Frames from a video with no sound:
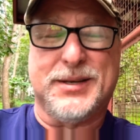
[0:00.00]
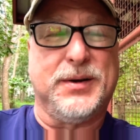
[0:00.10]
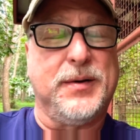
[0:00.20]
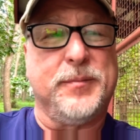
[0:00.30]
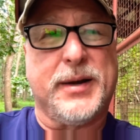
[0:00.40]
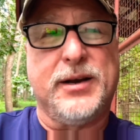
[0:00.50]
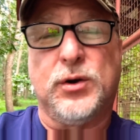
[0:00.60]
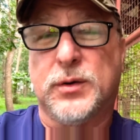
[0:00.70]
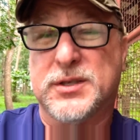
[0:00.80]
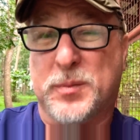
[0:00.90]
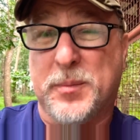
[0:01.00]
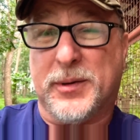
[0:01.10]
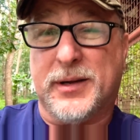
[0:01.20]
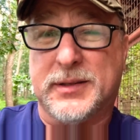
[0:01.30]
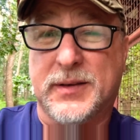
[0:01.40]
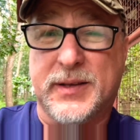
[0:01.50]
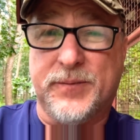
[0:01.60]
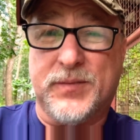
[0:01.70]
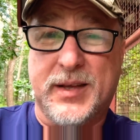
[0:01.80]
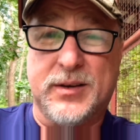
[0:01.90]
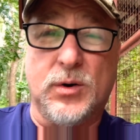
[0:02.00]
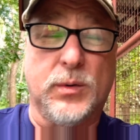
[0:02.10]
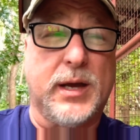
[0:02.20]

but I know there's people out there that go